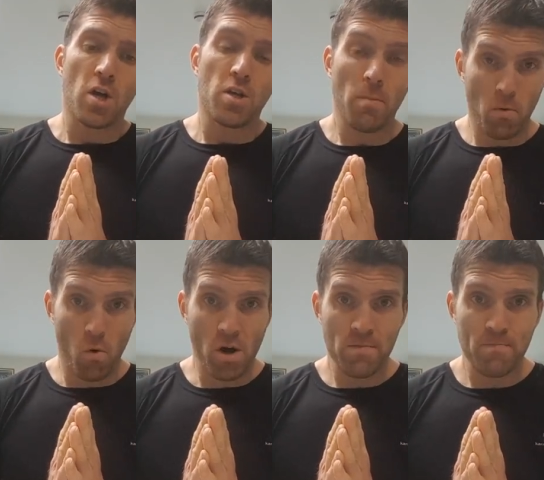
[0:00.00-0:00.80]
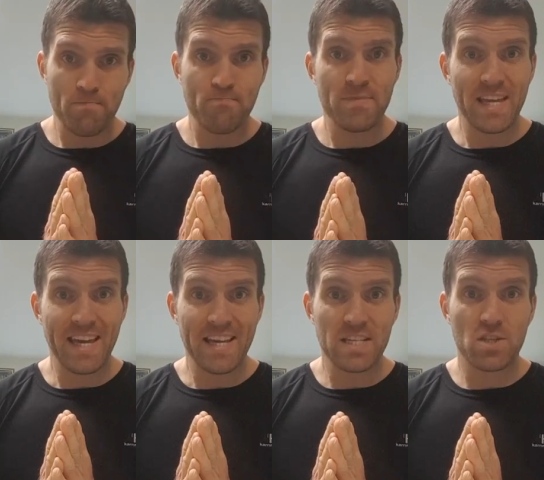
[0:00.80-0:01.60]
Number one
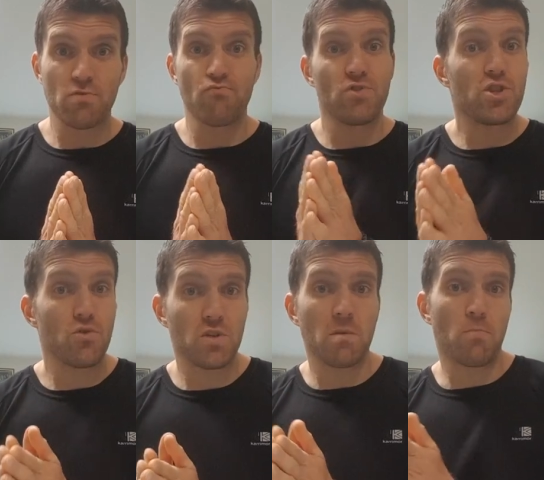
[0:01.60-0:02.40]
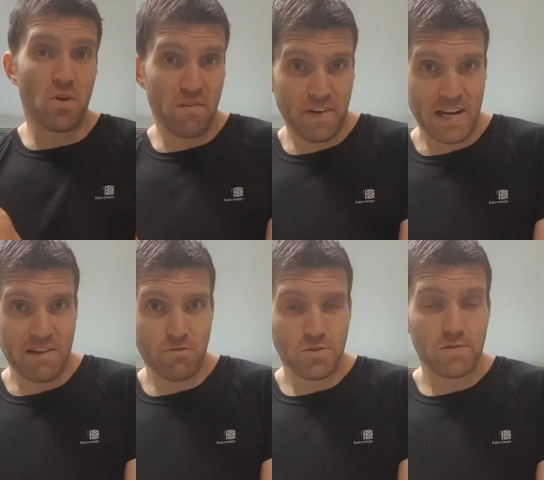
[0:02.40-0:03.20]
is reducing body fat
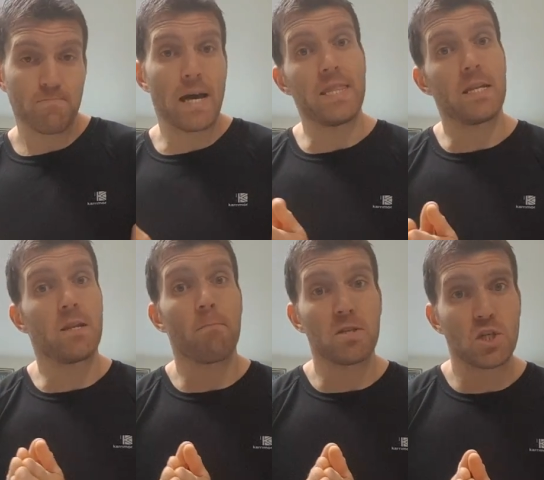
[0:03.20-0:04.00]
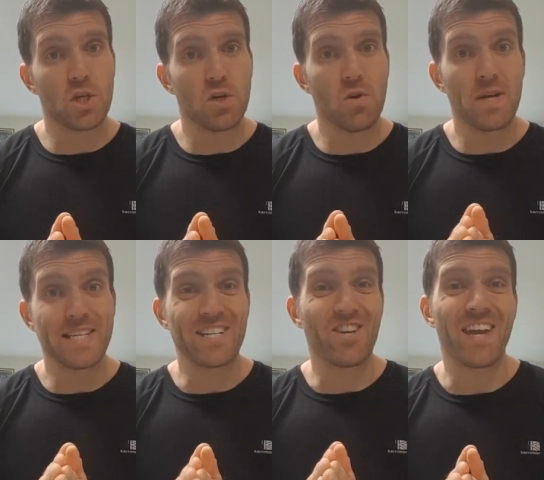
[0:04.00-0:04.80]
levels, and then number two is
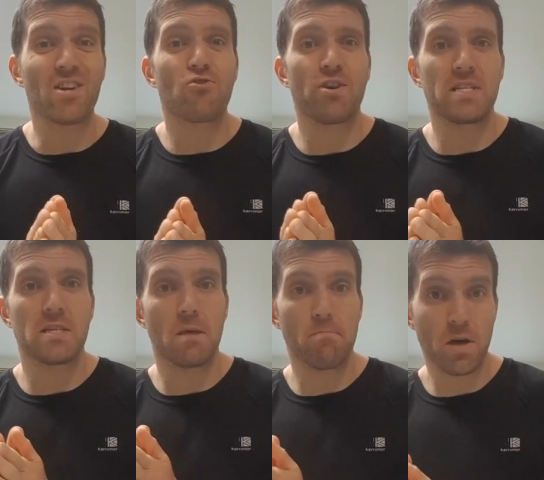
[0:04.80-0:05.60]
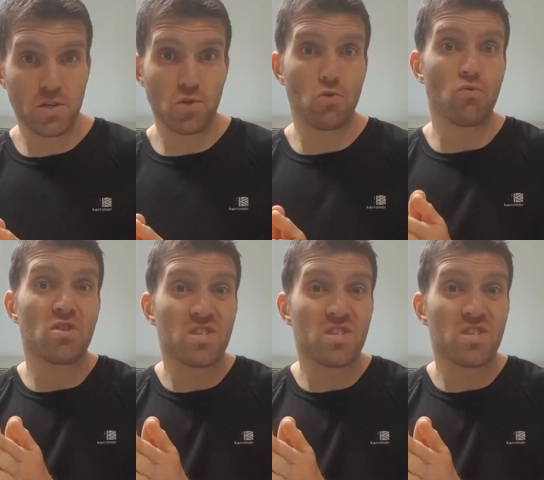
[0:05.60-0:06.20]
actually increasing the muscle